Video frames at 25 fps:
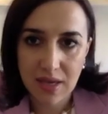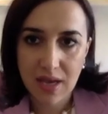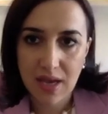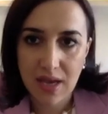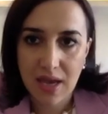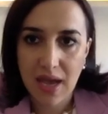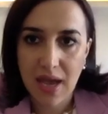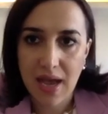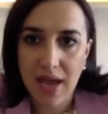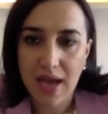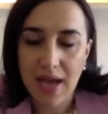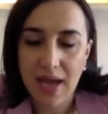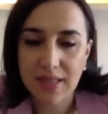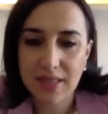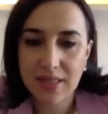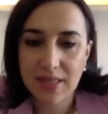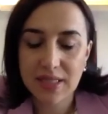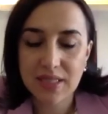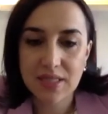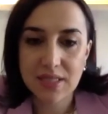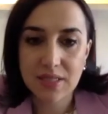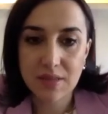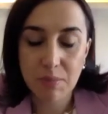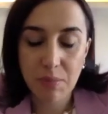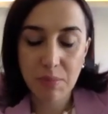And
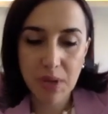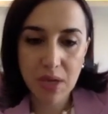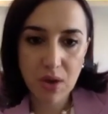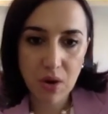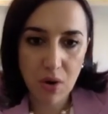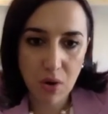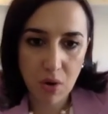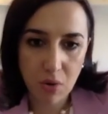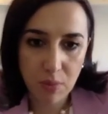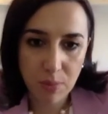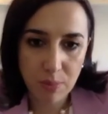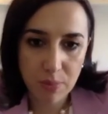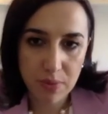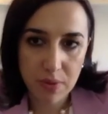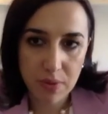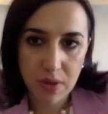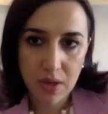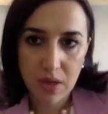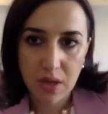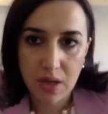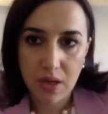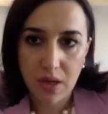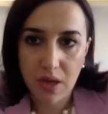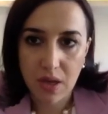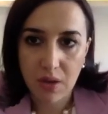this is a big hope.
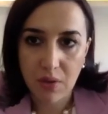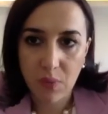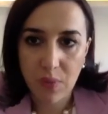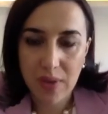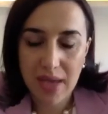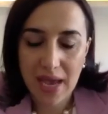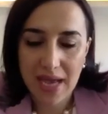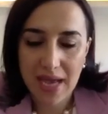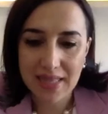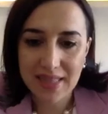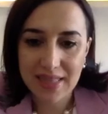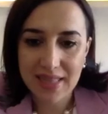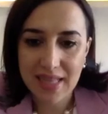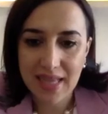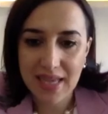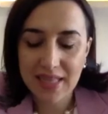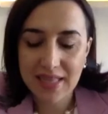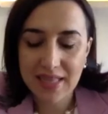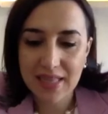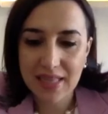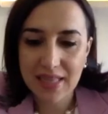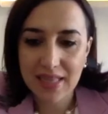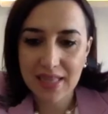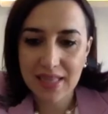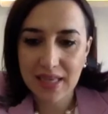We had
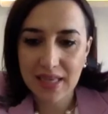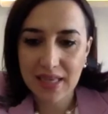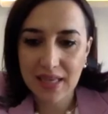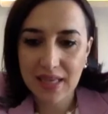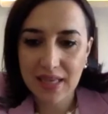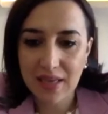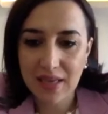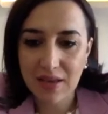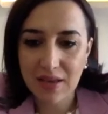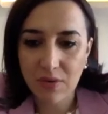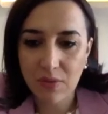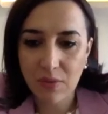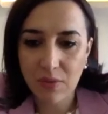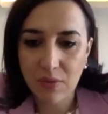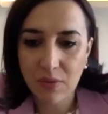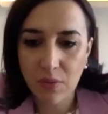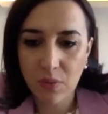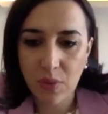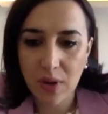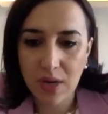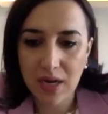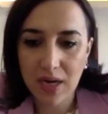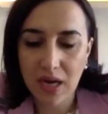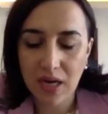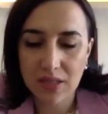lately
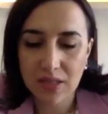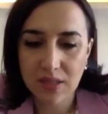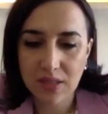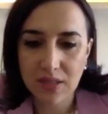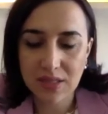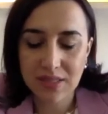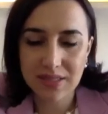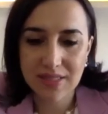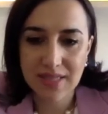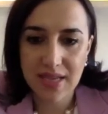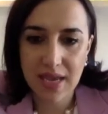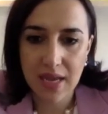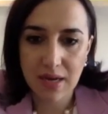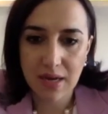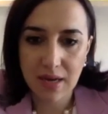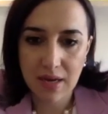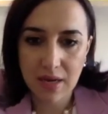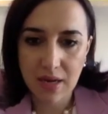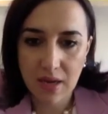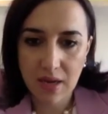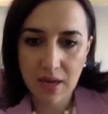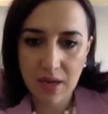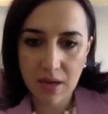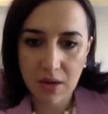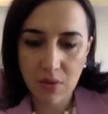
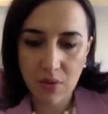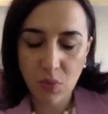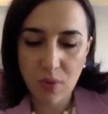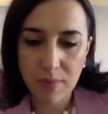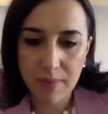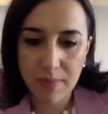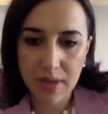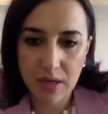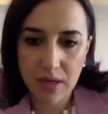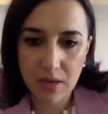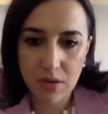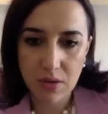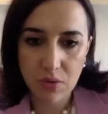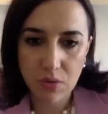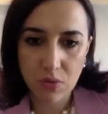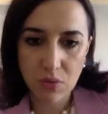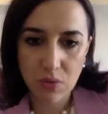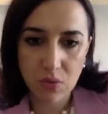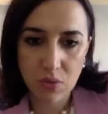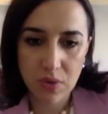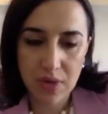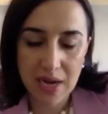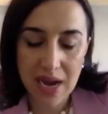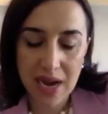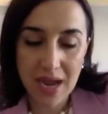110 women
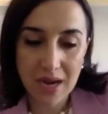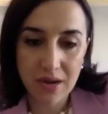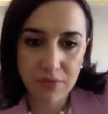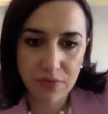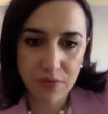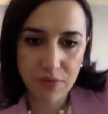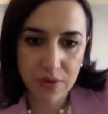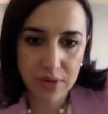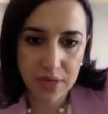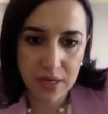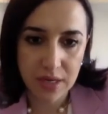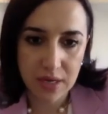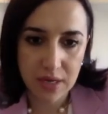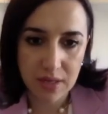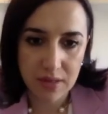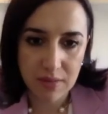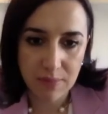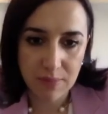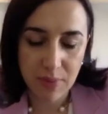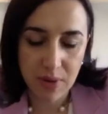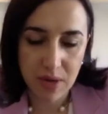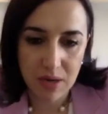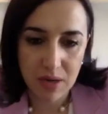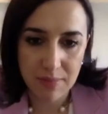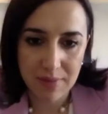who ran for
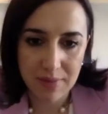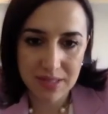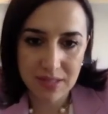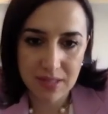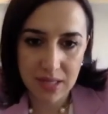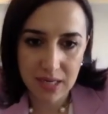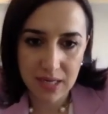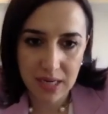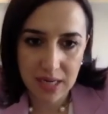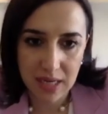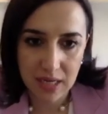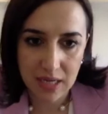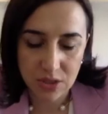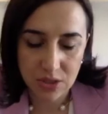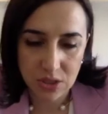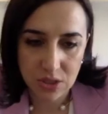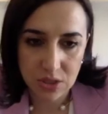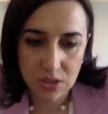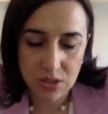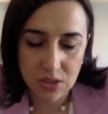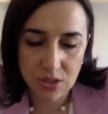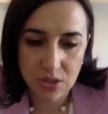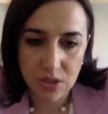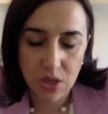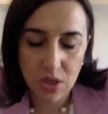the parliamentary
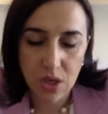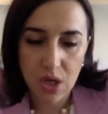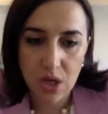elections.